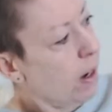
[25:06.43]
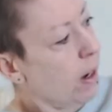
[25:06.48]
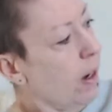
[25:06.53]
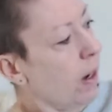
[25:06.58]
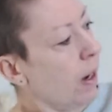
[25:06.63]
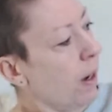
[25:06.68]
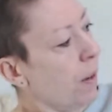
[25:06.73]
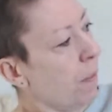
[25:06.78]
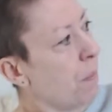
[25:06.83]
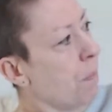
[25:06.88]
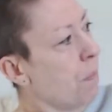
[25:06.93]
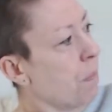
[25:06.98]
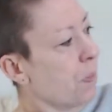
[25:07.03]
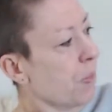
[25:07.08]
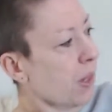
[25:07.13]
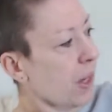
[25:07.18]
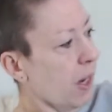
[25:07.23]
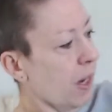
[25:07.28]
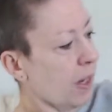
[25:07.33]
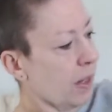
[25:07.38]

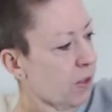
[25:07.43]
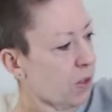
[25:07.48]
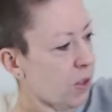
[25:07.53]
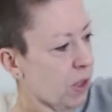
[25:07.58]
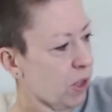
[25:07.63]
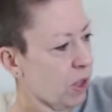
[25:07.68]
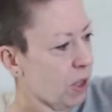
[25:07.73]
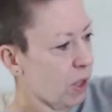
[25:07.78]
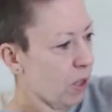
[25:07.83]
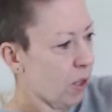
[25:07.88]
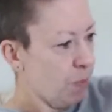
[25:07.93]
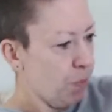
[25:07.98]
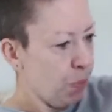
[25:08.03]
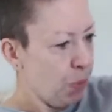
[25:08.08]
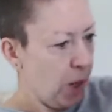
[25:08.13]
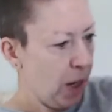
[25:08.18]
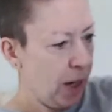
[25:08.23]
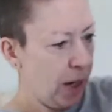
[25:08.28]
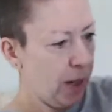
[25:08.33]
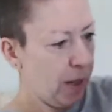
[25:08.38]
it's such a good
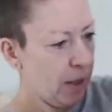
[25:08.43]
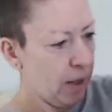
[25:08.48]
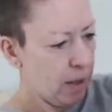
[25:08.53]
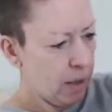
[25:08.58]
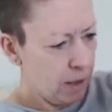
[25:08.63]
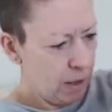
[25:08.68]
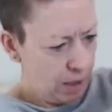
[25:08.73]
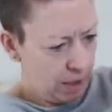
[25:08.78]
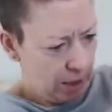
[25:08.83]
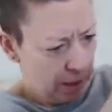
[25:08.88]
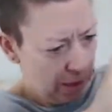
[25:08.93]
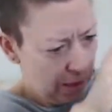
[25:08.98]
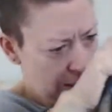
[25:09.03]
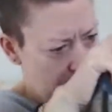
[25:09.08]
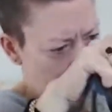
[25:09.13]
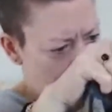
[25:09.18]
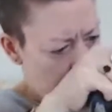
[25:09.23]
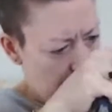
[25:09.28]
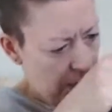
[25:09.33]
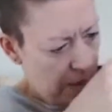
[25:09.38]
brand.
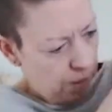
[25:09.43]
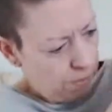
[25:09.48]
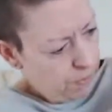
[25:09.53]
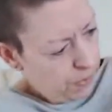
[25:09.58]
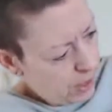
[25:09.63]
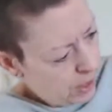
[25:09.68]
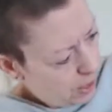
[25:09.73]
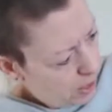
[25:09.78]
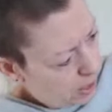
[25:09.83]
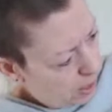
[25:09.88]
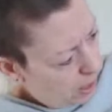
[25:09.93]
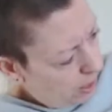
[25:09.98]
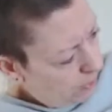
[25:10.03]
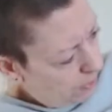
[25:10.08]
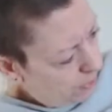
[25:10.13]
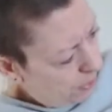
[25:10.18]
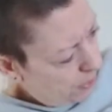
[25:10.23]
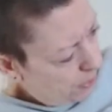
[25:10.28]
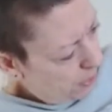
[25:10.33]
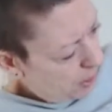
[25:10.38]
If it didn't
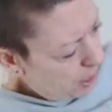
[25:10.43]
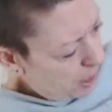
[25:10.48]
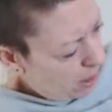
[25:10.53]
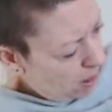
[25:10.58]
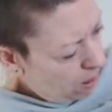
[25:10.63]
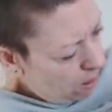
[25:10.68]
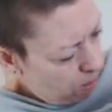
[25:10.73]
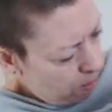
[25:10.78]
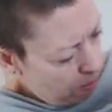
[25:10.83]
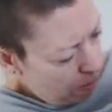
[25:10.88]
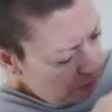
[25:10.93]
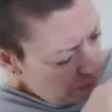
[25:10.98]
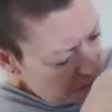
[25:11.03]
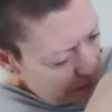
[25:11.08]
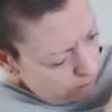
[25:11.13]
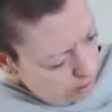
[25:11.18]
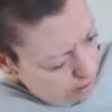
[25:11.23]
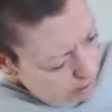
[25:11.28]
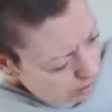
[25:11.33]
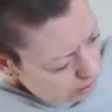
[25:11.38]
have the hole,
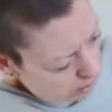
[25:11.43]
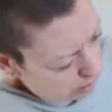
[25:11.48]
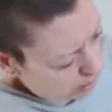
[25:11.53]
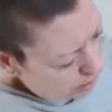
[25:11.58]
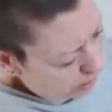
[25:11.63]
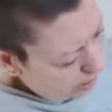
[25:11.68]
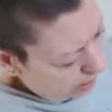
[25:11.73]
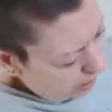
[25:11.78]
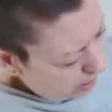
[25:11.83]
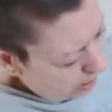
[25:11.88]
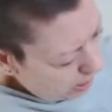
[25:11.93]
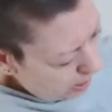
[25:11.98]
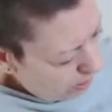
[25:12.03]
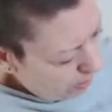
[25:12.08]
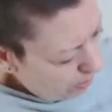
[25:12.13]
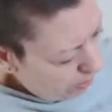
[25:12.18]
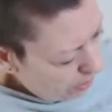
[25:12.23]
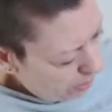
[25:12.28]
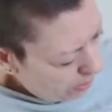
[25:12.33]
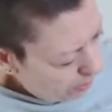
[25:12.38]

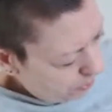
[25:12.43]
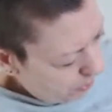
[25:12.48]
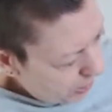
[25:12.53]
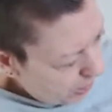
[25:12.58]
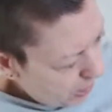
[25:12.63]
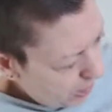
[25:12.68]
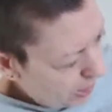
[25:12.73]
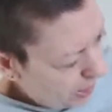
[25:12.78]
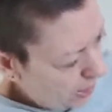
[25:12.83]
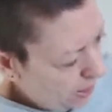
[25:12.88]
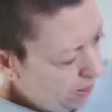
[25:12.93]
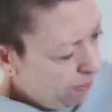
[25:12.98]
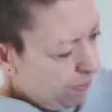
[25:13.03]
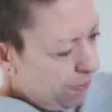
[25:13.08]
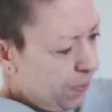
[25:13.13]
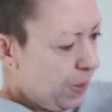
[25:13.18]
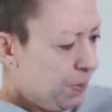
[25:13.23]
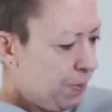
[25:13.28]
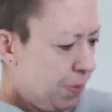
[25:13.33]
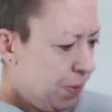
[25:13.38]
it would be
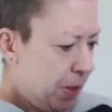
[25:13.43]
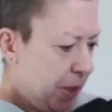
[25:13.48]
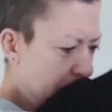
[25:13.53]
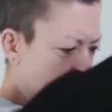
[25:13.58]
£50